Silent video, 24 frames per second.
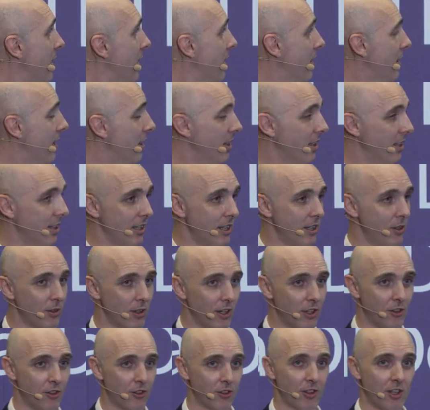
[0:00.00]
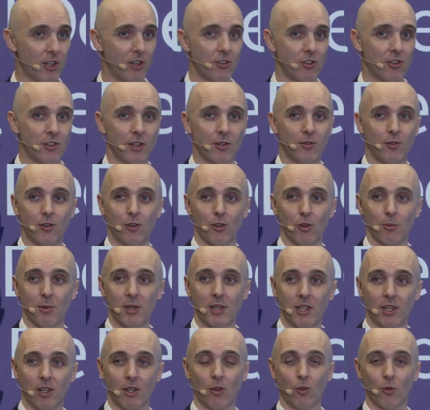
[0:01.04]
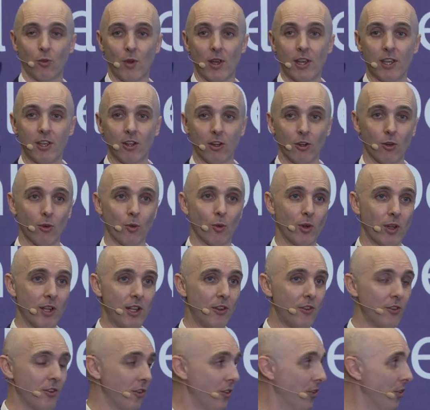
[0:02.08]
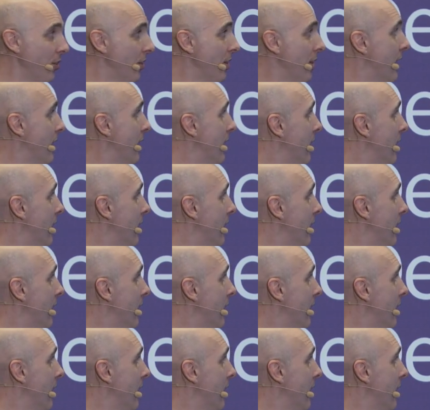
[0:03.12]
In EU legislation, if you're making regular releases,